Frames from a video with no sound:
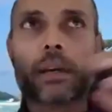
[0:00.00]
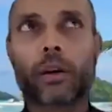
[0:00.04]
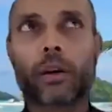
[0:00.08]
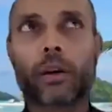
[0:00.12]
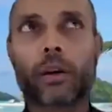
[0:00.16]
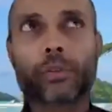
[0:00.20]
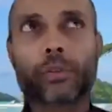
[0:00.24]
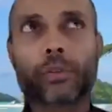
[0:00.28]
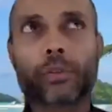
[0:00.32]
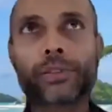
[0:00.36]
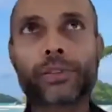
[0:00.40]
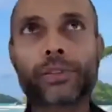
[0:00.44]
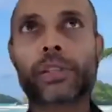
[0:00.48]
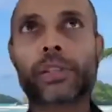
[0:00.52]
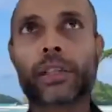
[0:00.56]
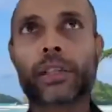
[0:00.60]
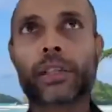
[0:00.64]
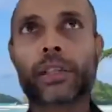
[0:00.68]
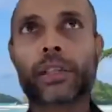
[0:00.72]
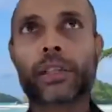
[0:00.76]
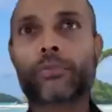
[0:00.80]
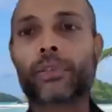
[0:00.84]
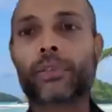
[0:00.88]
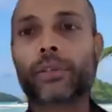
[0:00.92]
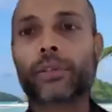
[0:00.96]
a holistic
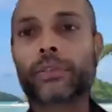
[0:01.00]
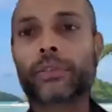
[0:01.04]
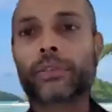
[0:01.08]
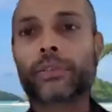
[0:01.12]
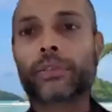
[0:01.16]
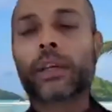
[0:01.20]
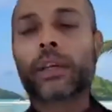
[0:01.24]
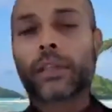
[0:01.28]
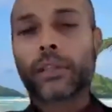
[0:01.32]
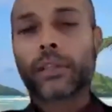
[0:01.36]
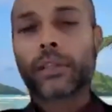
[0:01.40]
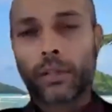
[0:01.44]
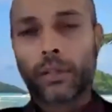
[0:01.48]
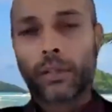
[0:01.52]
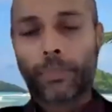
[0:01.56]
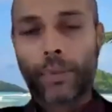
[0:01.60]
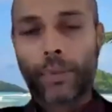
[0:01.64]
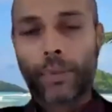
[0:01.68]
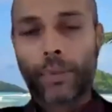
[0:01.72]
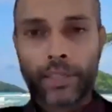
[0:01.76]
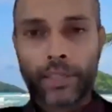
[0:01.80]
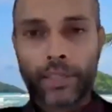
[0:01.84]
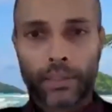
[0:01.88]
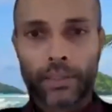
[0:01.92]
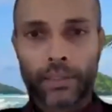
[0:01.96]
difference to the
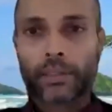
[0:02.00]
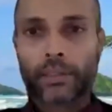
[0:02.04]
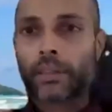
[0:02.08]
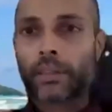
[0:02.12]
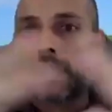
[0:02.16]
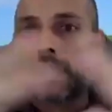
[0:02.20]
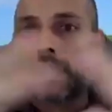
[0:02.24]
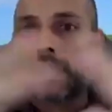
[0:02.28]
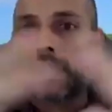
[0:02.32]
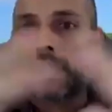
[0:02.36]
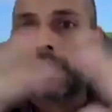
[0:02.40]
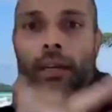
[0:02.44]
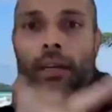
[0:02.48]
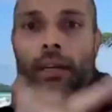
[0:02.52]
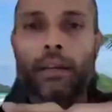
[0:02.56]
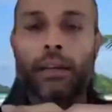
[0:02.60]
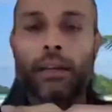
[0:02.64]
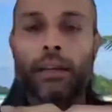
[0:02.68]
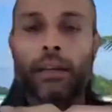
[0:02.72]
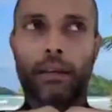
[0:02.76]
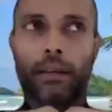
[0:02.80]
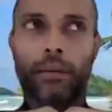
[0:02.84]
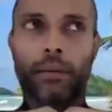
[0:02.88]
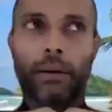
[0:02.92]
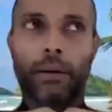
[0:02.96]
patient, and
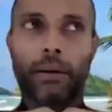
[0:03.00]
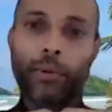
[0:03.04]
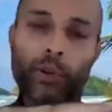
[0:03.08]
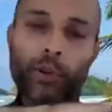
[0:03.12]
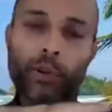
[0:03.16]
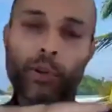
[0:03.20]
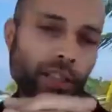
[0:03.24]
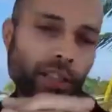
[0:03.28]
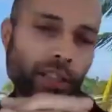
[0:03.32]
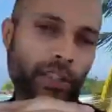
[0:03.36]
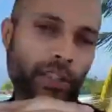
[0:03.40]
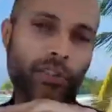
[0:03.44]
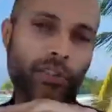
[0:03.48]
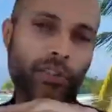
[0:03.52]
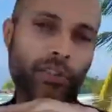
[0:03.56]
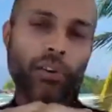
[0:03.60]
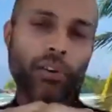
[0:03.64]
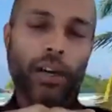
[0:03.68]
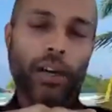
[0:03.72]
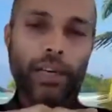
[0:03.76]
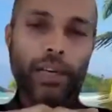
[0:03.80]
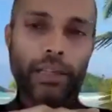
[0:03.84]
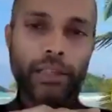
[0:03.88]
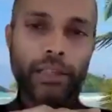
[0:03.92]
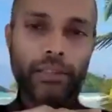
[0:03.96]
approaching these
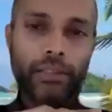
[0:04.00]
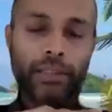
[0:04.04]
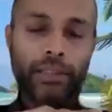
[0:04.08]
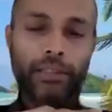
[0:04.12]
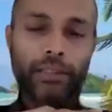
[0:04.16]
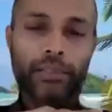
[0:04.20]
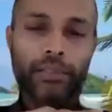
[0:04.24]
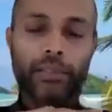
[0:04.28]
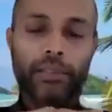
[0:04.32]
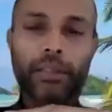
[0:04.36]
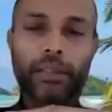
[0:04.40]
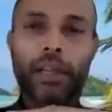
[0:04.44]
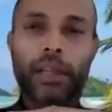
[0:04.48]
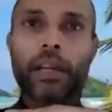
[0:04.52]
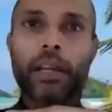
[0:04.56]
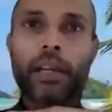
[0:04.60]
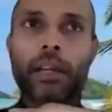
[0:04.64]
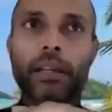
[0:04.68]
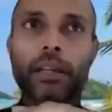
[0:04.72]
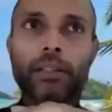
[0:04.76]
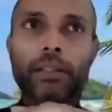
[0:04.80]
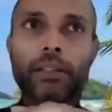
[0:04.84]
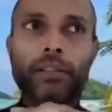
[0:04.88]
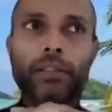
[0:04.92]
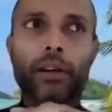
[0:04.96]
chronic diseases.
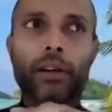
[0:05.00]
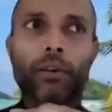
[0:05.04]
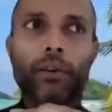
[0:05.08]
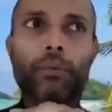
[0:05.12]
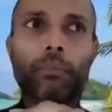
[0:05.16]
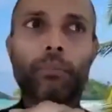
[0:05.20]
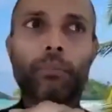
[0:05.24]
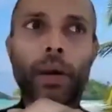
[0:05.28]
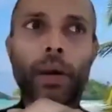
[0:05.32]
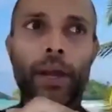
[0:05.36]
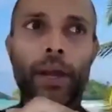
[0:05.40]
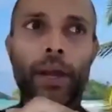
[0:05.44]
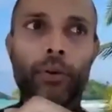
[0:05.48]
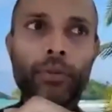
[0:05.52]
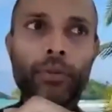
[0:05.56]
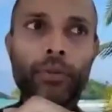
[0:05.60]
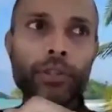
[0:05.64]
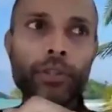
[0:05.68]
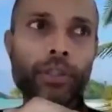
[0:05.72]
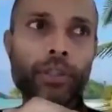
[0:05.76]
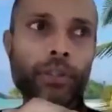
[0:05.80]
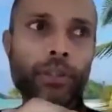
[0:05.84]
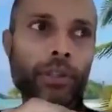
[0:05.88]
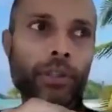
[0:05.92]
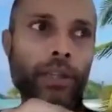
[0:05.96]
So my own
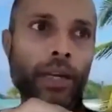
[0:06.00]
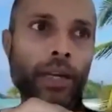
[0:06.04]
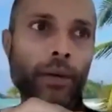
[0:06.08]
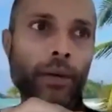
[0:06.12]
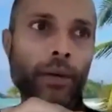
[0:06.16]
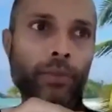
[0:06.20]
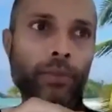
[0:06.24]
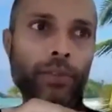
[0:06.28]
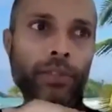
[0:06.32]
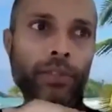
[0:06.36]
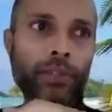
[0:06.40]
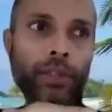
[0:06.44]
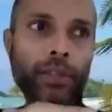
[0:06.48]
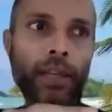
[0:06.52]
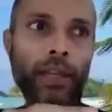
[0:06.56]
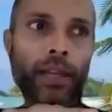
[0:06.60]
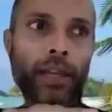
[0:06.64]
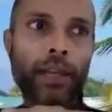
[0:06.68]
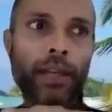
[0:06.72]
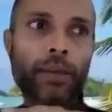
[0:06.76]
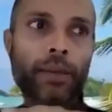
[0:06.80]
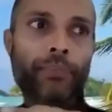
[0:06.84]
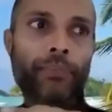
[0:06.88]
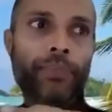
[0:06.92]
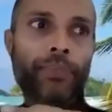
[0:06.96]
journey, I would
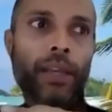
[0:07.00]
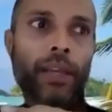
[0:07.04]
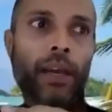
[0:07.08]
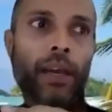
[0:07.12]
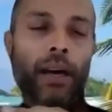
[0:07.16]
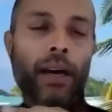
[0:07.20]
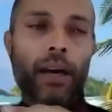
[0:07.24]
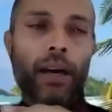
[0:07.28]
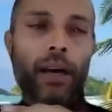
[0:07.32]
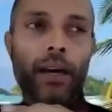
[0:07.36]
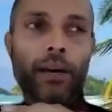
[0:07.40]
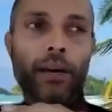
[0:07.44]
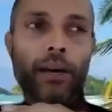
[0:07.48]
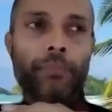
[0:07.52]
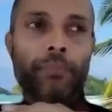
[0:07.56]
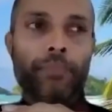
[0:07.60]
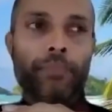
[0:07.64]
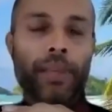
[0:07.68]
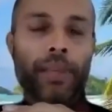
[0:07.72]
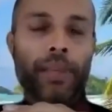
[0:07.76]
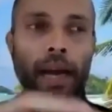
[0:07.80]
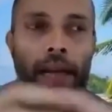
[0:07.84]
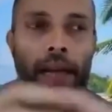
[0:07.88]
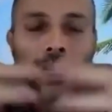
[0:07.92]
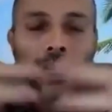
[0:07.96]
say,
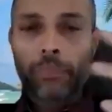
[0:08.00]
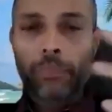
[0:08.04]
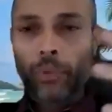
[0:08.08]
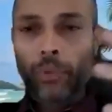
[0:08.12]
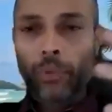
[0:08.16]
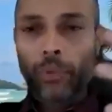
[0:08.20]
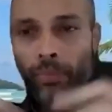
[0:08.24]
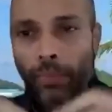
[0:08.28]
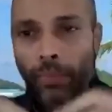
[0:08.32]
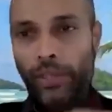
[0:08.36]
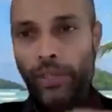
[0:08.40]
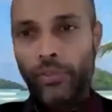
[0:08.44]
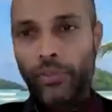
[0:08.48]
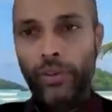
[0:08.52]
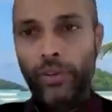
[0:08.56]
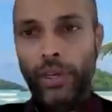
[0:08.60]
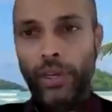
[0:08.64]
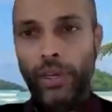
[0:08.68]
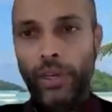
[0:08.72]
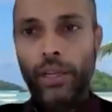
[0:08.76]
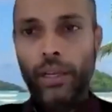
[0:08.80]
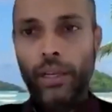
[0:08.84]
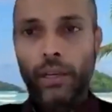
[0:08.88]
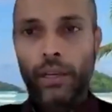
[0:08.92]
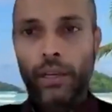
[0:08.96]
I did most of my
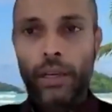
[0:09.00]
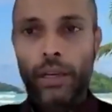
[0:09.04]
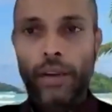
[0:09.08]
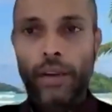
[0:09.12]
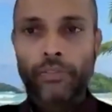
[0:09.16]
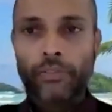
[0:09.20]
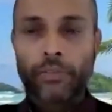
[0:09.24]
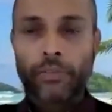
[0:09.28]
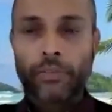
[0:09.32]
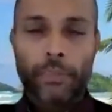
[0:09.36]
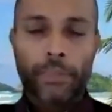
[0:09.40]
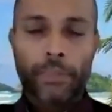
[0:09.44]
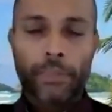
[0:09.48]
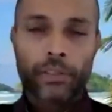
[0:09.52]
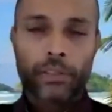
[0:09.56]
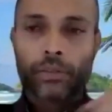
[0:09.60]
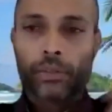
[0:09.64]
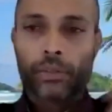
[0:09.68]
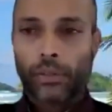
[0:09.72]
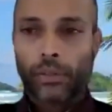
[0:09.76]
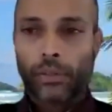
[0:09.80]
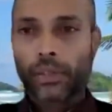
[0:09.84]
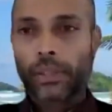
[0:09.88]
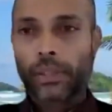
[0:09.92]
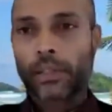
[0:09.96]
training after my med
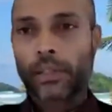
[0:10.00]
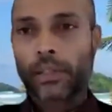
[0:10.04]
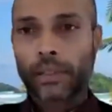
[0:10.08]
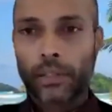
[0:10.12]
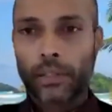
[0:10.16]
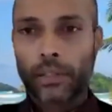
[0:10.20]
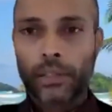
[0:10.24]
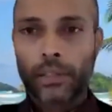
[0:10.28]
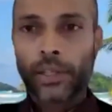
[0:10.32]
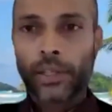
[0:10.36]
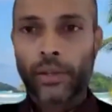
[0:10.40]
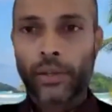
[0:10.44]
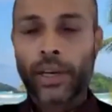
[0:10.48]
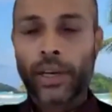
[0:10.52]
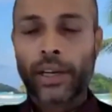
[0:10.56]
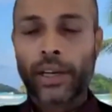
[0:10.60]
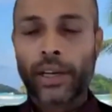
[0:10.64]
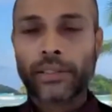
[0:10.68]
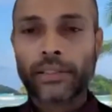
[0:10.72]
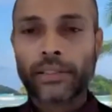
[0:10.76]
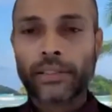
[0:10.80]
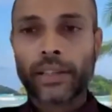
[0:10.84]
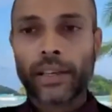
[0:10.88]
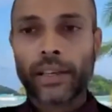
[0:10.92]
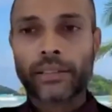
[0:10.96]
school in the
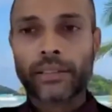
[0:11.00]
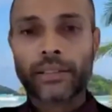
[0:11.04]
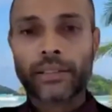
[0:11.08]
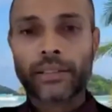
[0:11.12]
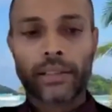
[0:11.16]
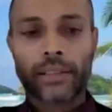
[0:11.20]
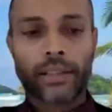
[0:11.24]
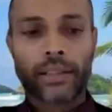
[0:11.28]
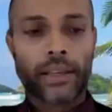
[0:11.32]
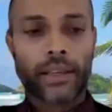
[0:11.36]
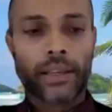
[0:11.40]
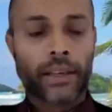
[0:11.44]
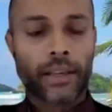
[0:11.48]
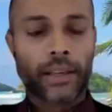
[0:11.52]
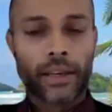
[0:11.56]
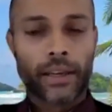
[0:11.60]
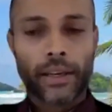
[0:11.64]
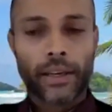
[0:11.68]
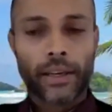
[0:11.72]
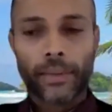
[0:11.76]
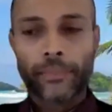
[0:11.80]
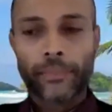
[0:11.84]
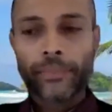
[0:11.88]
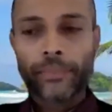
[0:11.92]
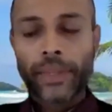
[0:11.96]
United States, and then
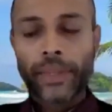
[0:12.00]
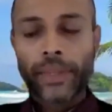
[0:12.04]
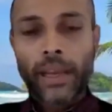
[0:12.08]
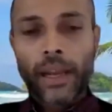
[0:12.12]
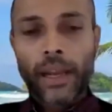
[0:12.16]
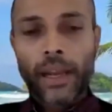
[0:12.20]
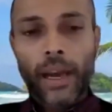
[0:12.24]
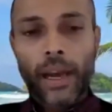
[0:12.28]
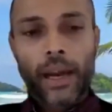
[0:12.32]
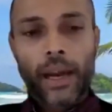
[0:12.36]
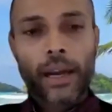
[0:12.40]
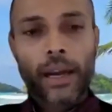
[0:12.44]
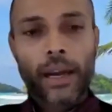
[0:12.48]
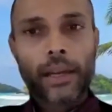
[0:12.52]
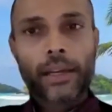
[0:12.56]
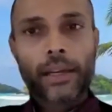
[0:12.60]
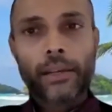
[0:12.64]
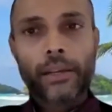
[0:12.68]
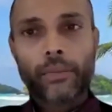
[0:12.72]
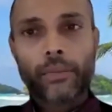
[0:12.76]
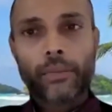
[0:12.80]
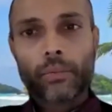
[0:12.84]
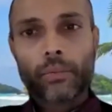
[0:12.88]
I